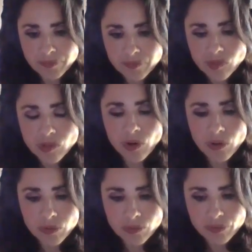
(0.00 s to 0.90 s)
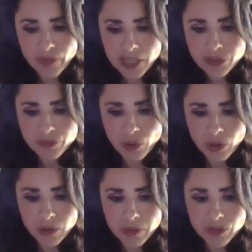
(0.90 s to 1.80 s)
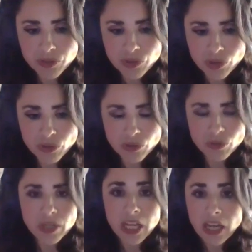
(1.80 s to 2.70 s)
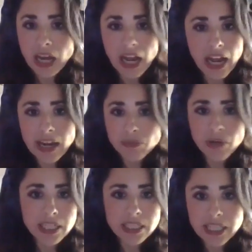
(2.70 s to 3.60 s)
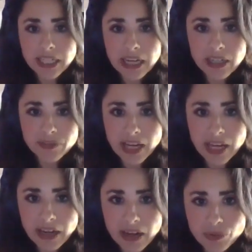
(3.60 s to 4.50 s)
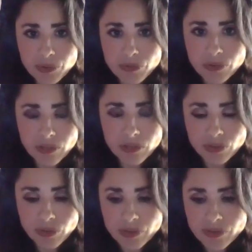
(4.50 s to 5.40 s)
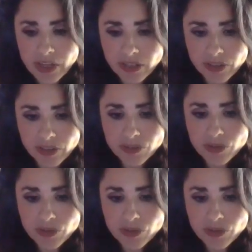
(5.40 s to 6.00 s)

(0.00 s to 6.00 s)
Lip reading: So fast forward to, I wanted to get out of that house as soon as I could.